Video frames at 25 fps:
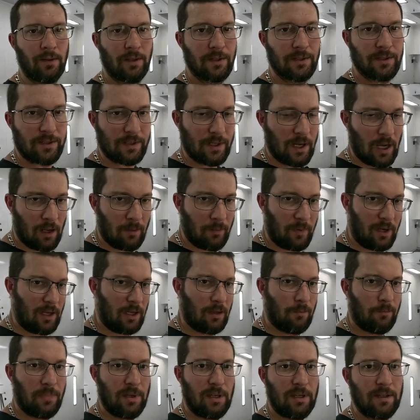This is Omni
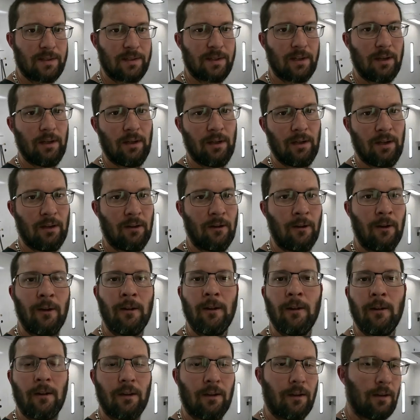
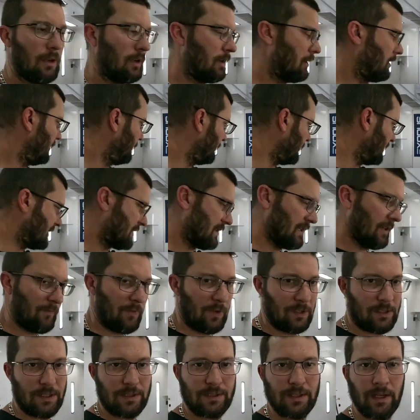MBC, the VC
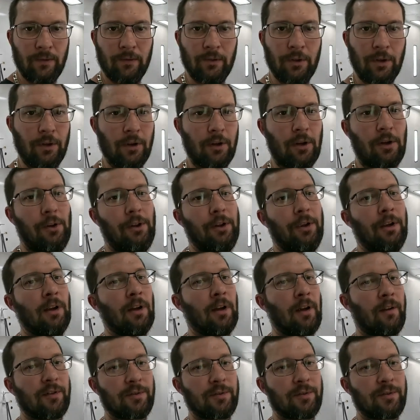5700 Clear.